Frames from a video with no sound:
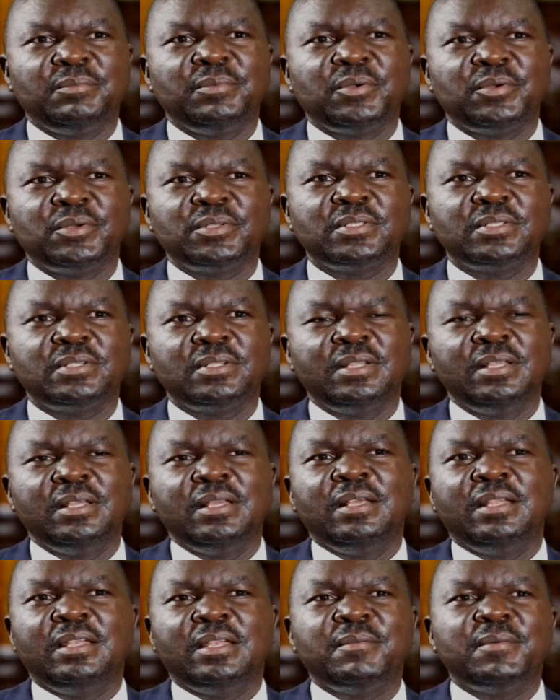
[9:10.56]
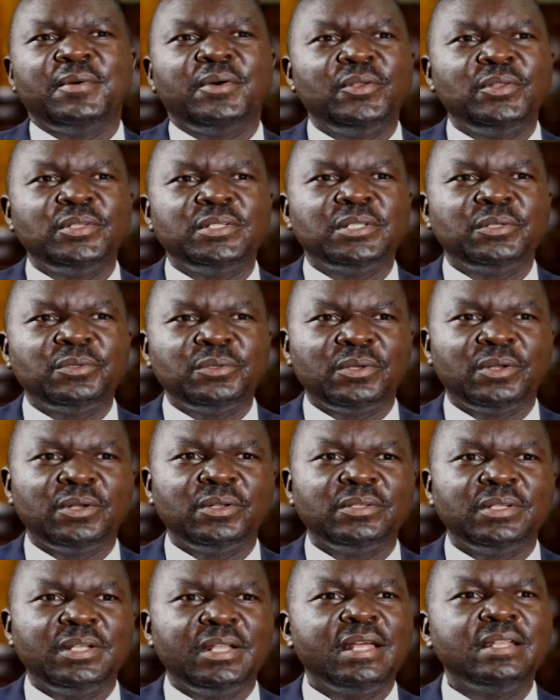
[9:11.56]
because Navakholo is
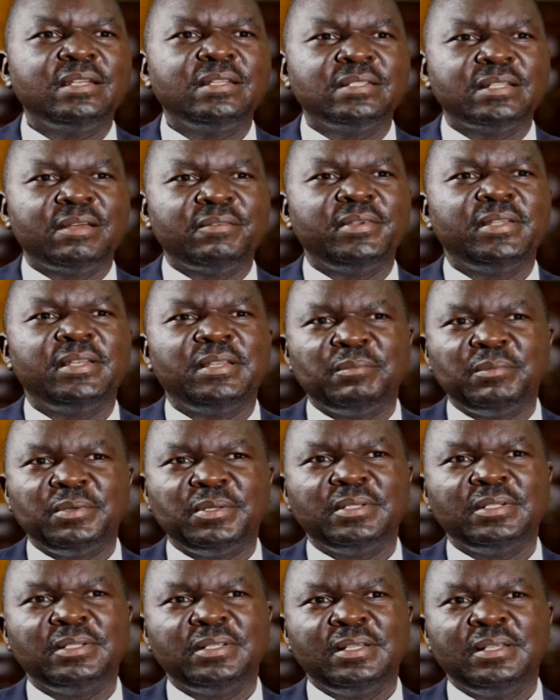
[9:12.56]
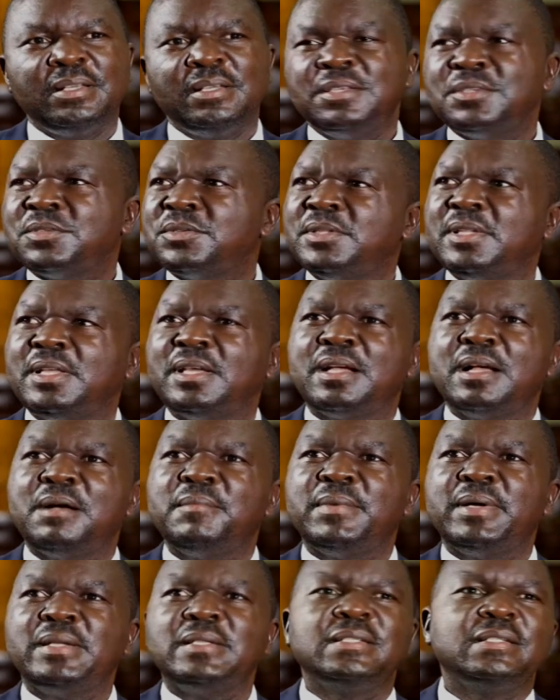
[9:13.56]
rural, land is available. So they
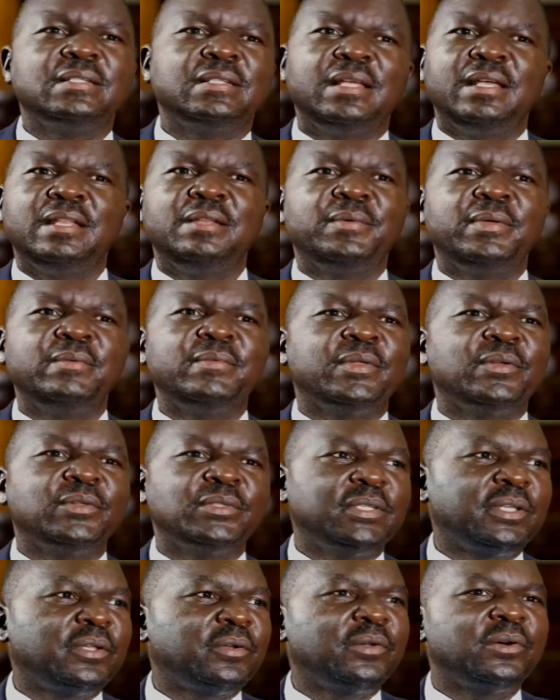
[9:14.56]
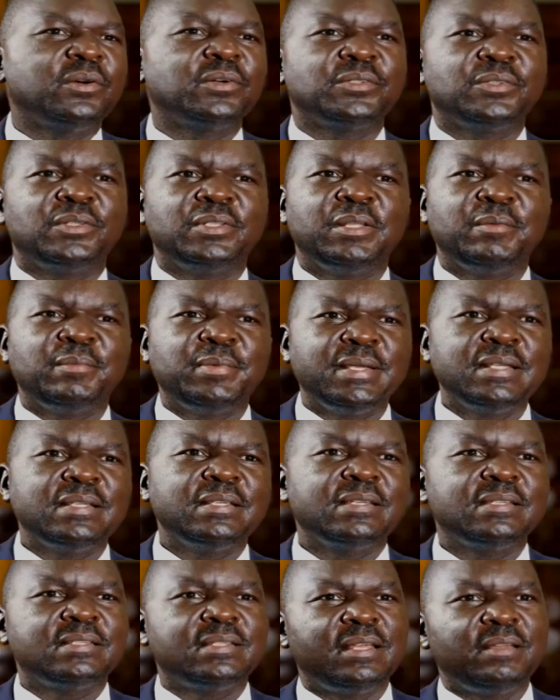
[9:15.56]
come and sit anywhere, even on the rocks, on the
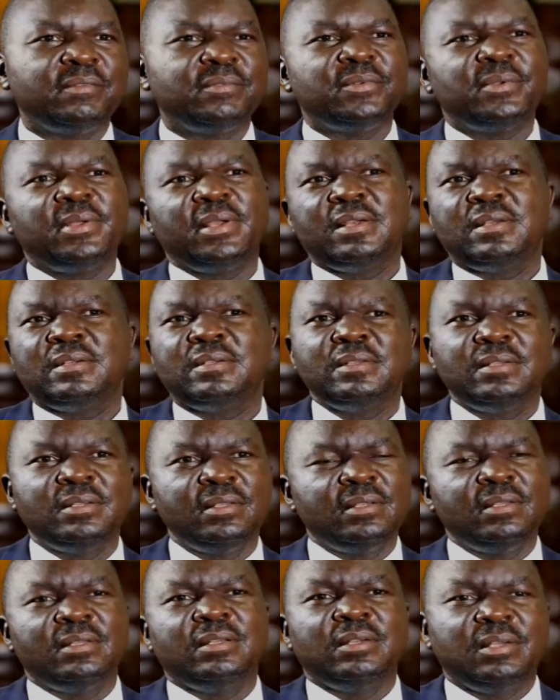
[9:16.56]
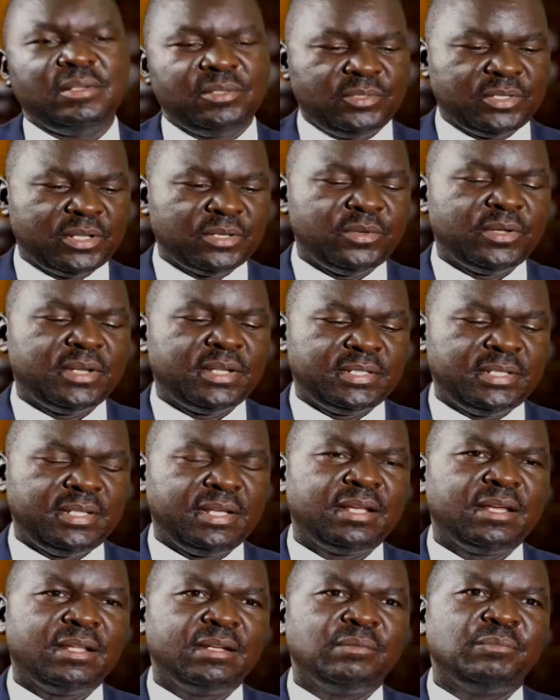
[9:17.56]
benches, everywhere. So long as
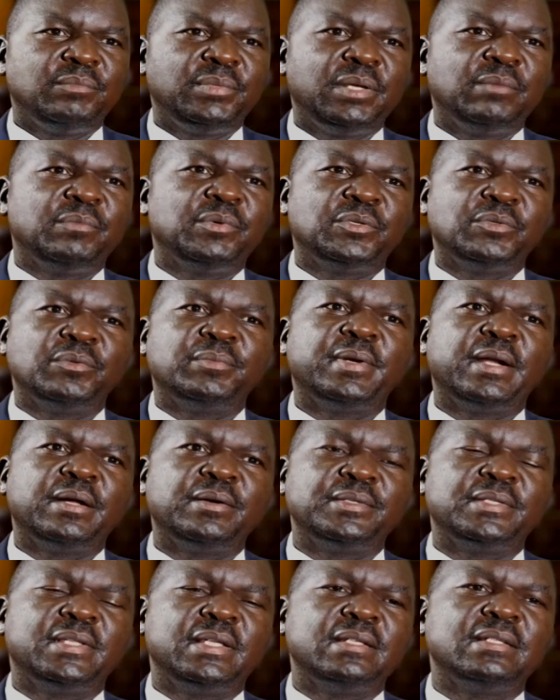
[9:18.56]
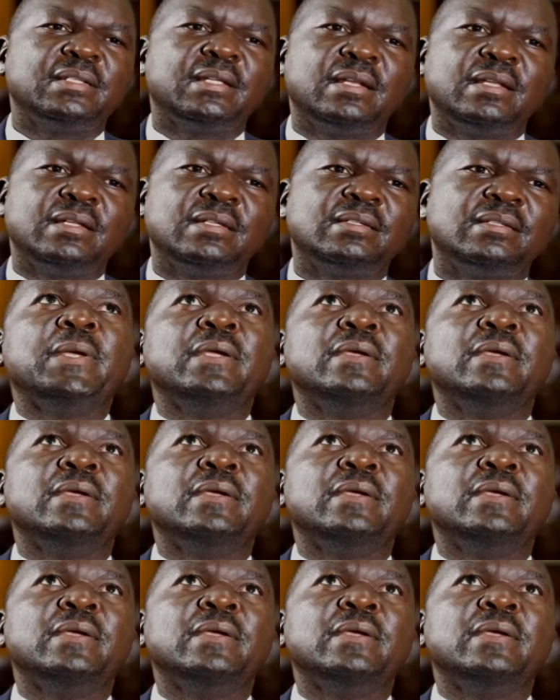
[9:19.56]
they can be able to browse the internet.